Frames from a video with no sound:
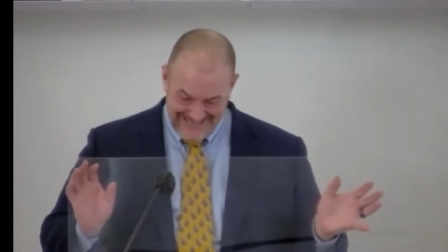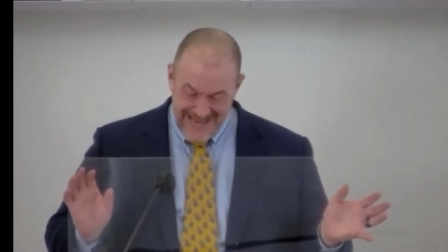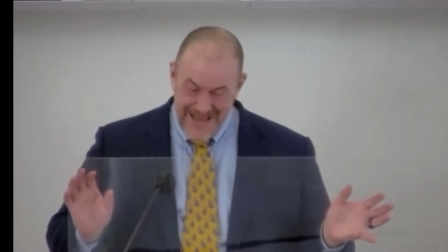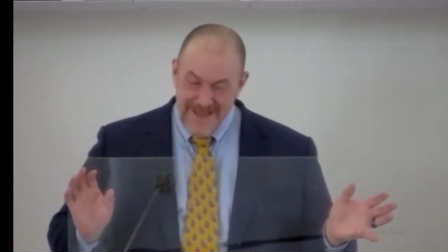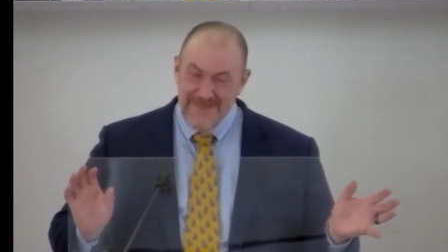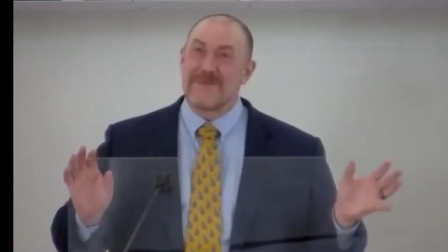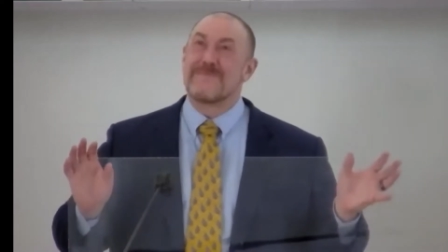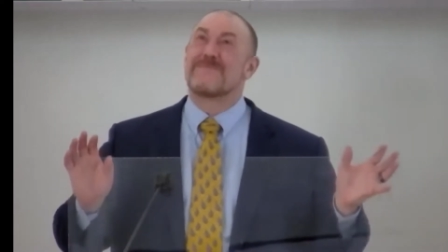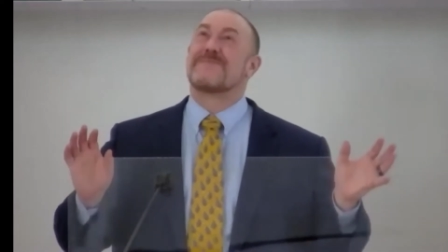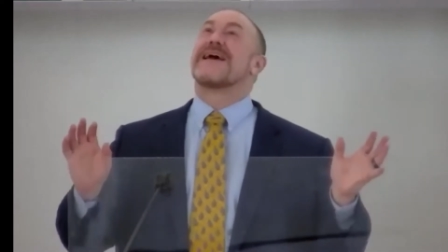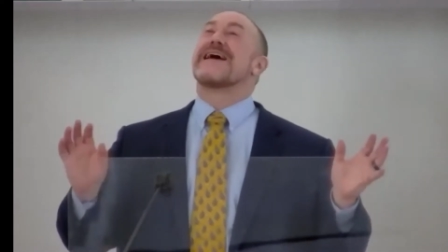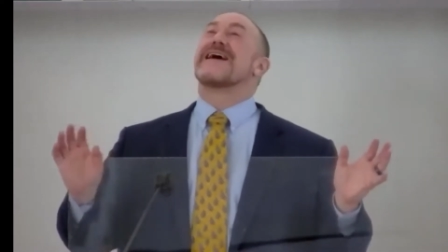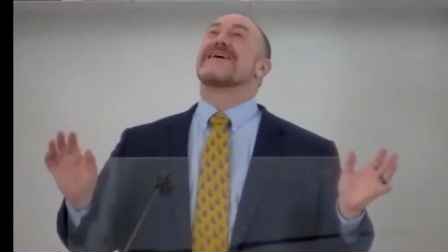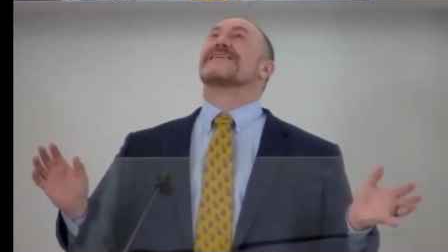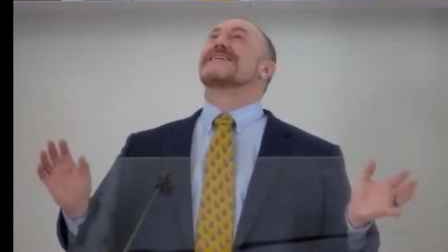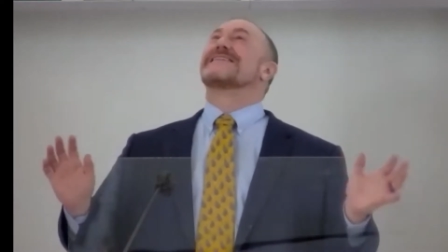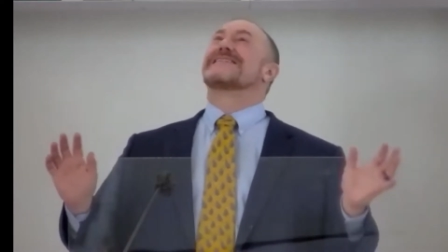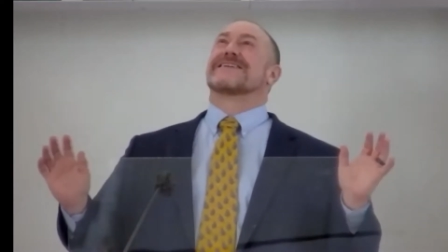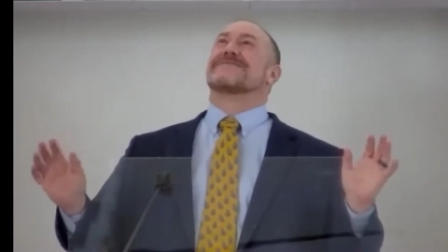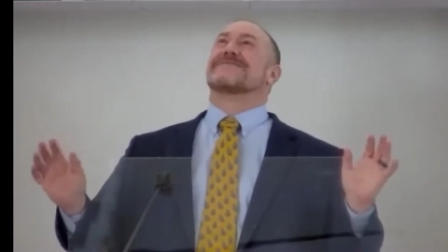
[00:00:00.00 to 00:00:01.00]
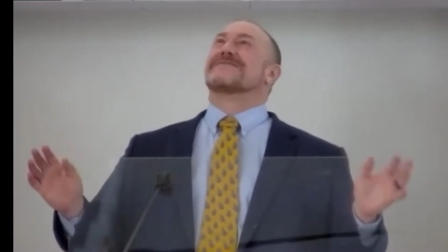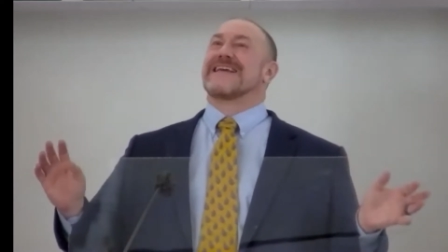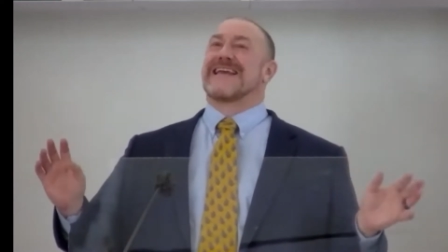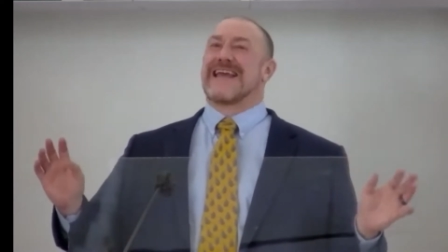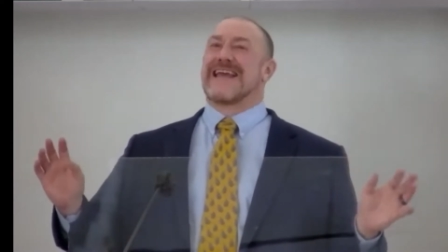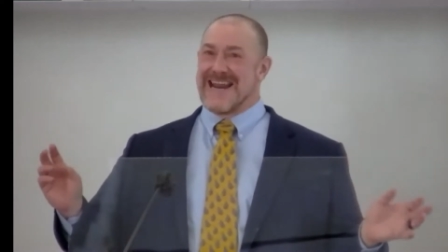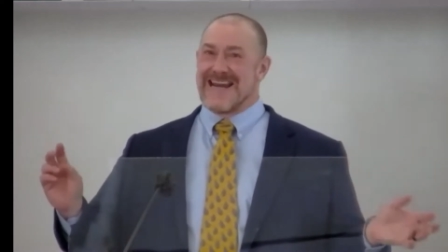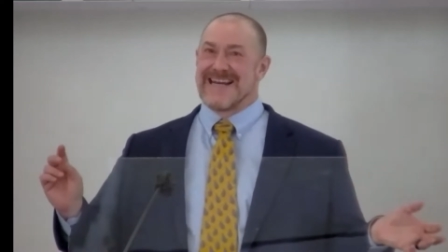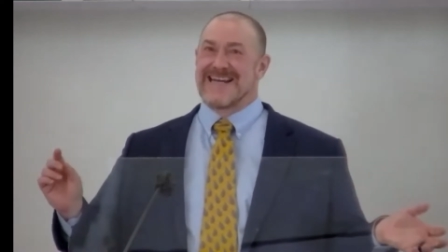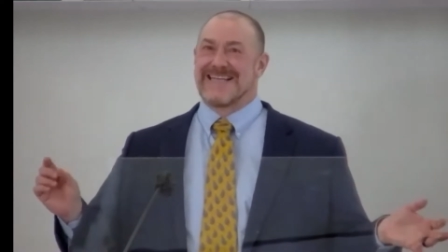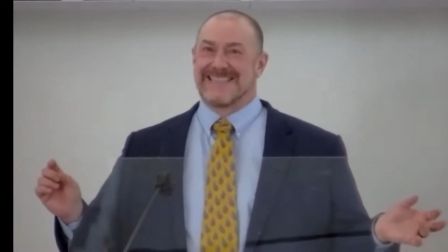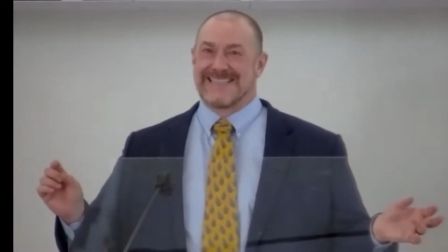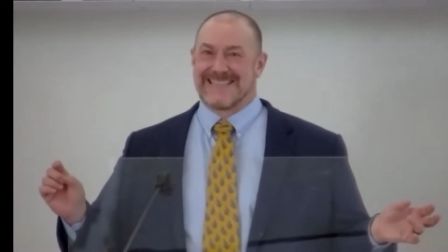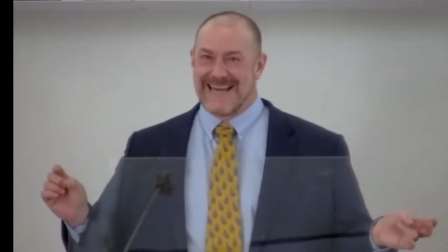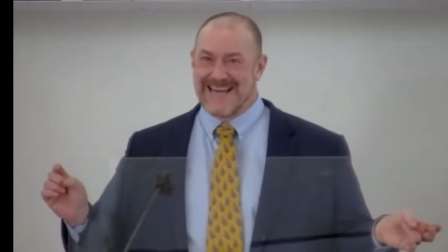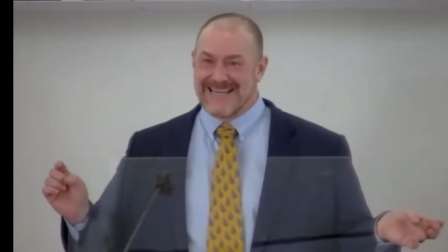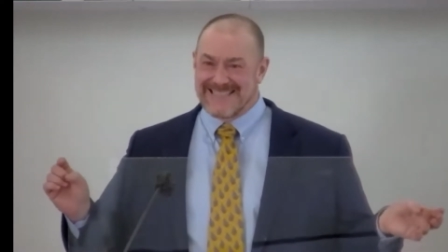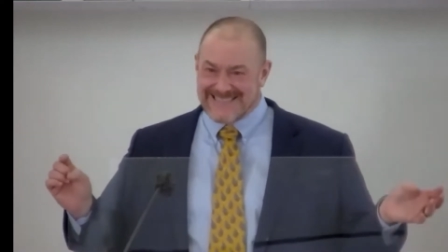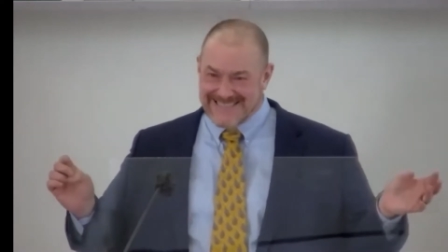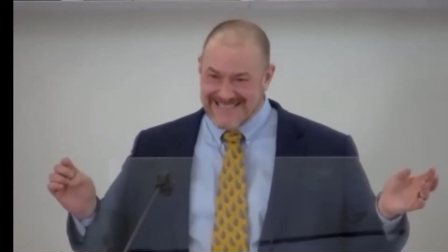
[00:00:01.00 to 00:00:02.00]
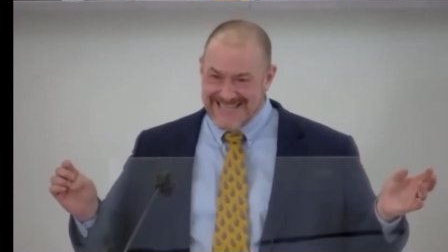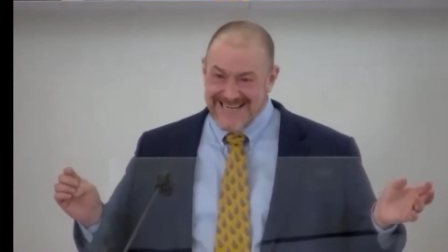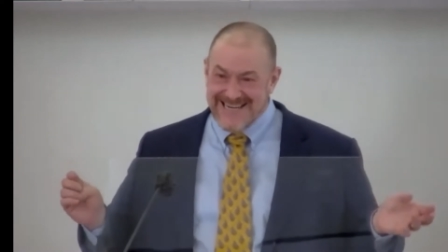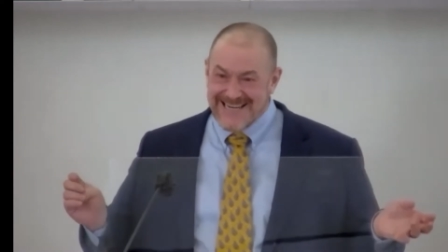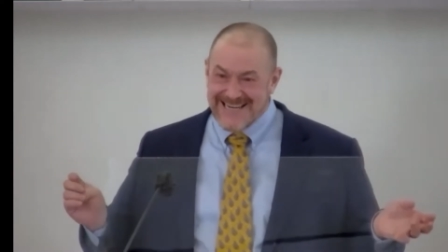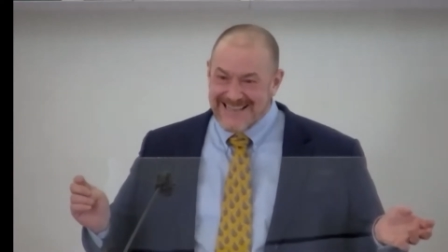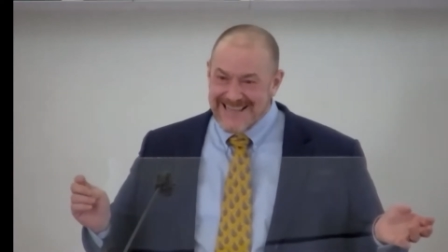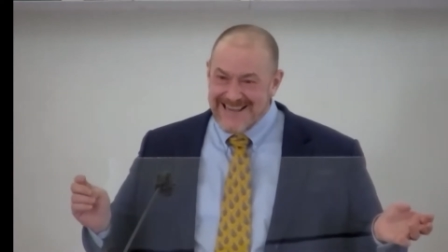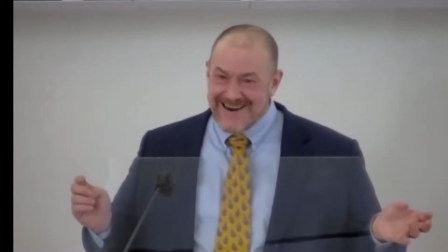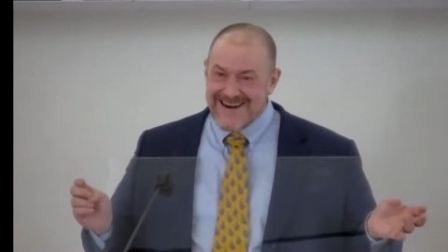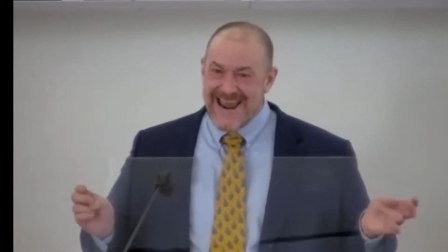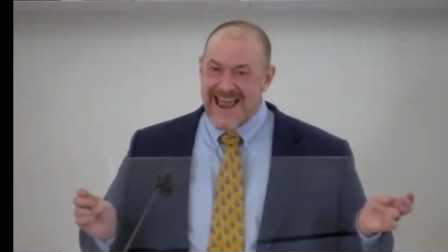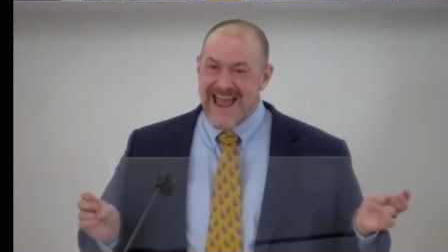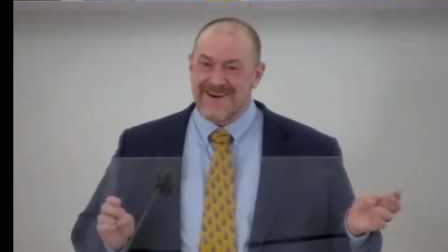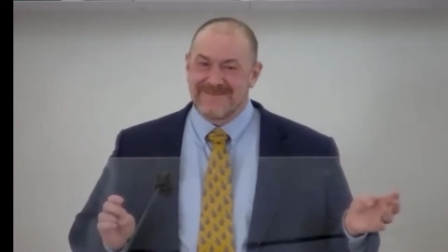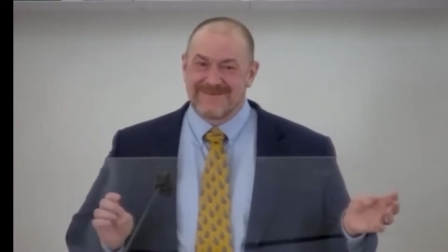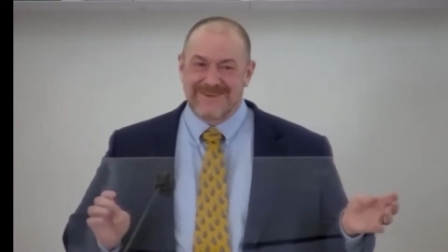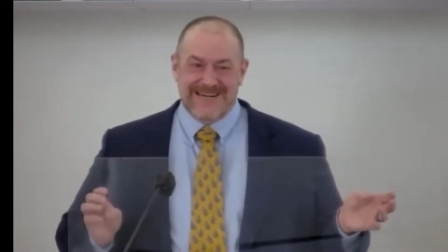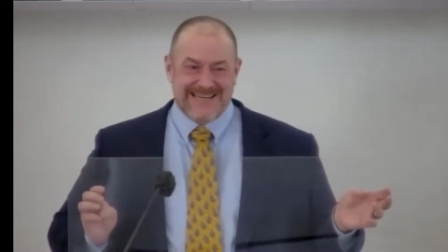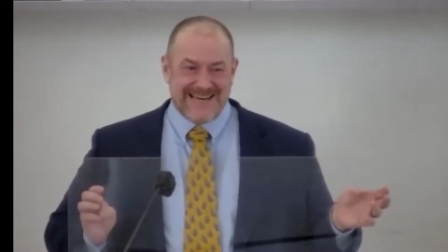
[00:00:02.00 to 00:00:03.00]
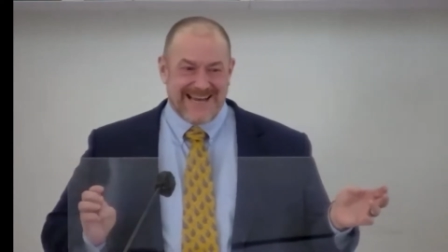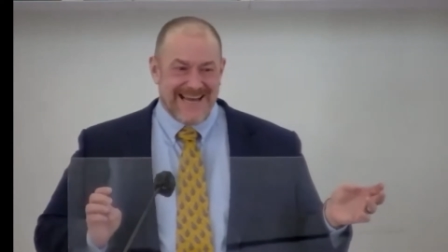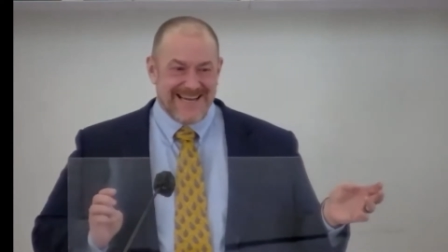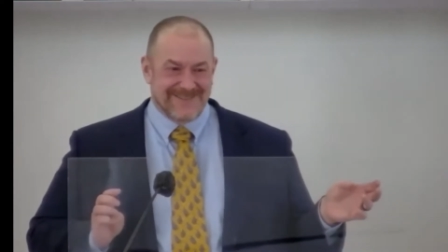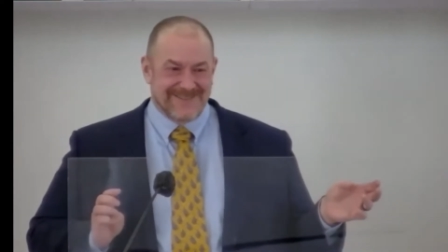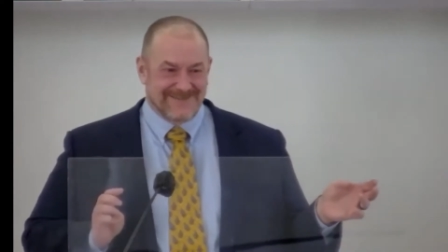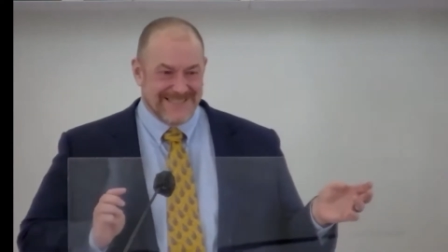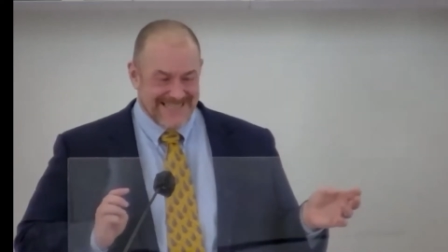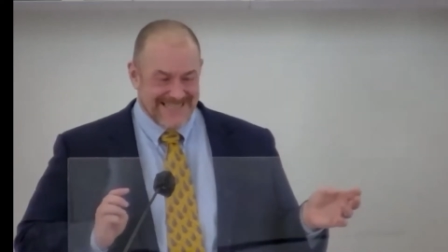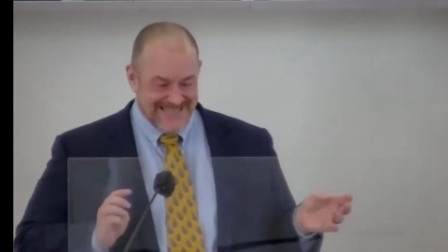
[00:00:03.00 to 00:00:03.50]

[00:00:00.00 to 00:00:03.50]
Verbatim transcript: The Paris of the 80s, yes, their advertisement in